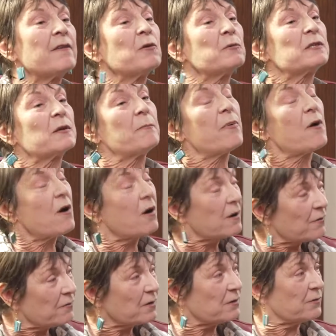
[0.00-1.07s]
there was a part
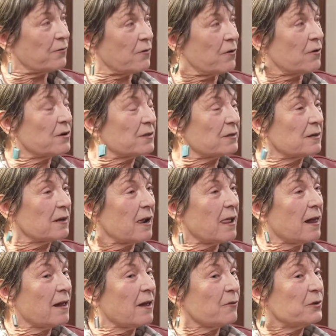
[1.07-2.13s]
of this forest
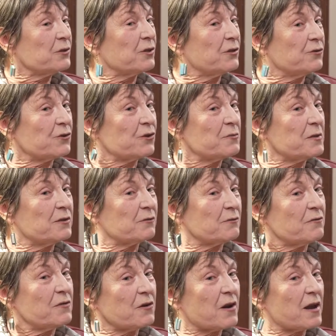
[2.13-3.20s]
which the Germans
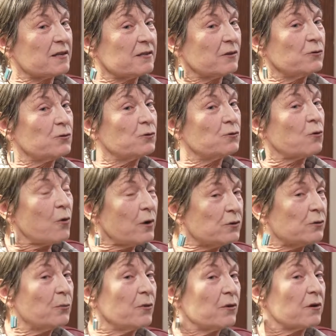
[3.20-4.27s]
revere as the
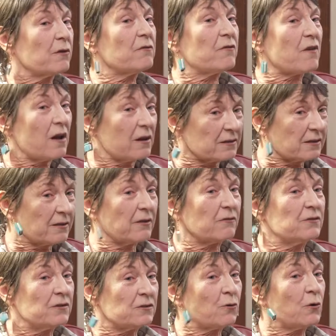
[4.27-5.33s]
Teutoburger Wald,
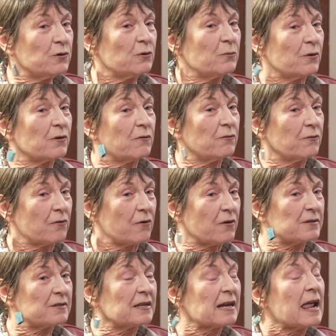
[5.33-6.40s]
the Teutoburger
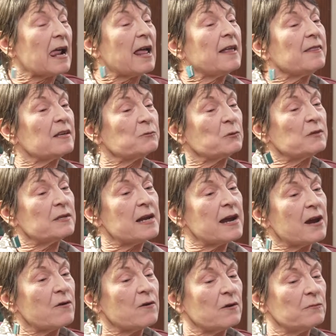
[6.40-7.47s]
Forest. This was an
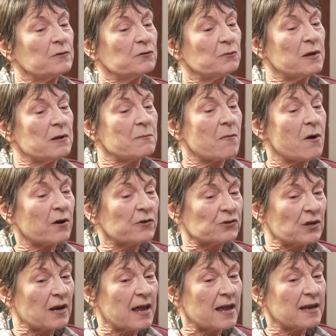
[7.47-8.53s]
area between
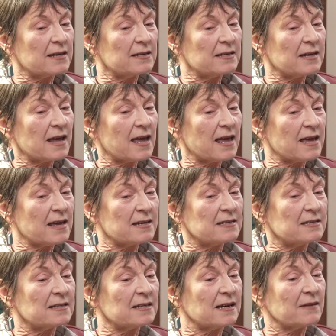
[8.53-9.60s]
marshland
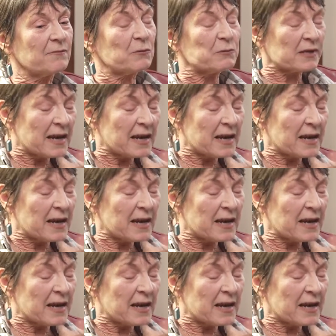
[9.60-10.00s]
and there was an